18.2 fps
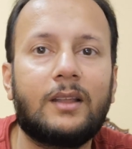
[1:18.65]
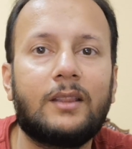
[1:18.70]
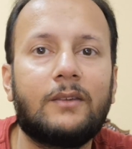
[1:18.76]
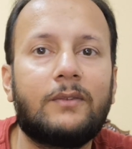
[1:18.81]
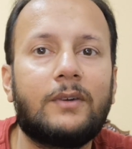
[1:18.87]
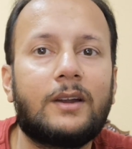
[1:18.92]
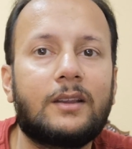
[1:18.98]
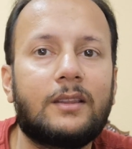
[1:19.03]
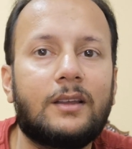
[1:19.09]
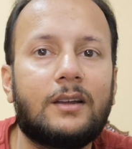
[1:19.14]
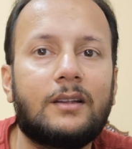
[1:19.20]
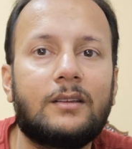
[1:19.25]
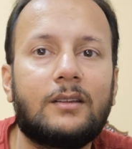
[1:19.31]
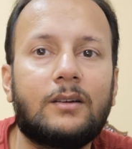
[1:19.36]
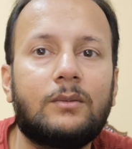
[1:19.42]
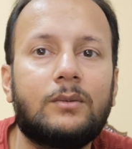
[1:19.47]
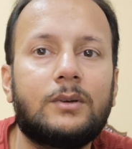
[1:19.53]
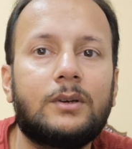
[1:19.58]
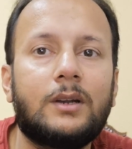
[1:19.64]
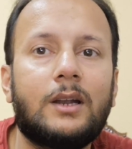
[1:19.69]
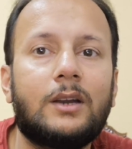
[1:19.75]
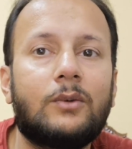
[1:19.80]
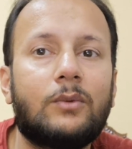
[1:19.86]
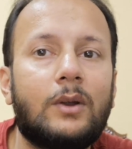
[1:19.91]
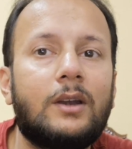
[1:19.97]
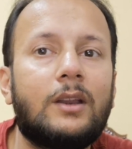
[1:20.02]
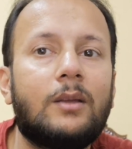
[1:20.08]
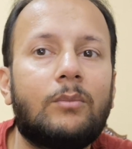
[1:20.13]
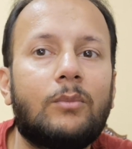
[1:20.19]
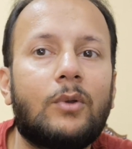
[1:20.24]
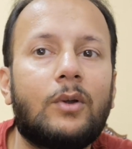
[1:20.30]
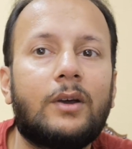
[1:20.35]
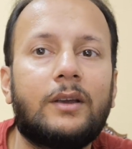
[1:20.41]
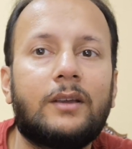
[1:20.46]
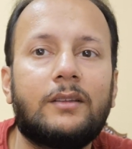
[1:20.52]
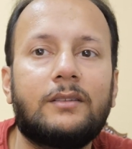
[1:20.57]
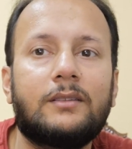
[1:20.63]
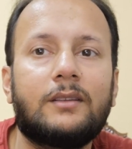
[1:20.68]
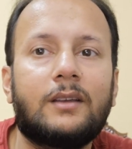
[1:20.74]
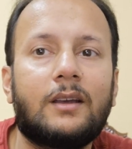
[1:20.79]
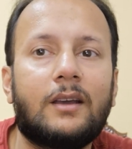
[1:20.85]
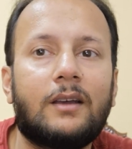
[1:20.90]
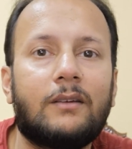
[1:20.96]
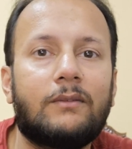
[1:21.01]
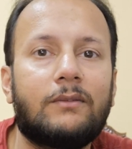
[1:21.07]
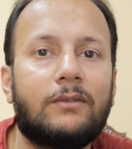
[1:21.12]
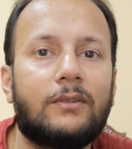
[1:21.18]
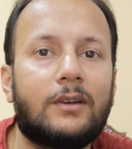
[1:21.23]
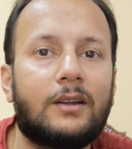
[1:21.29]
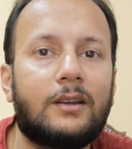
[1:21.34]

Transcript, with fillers: the fact that our 20 employees have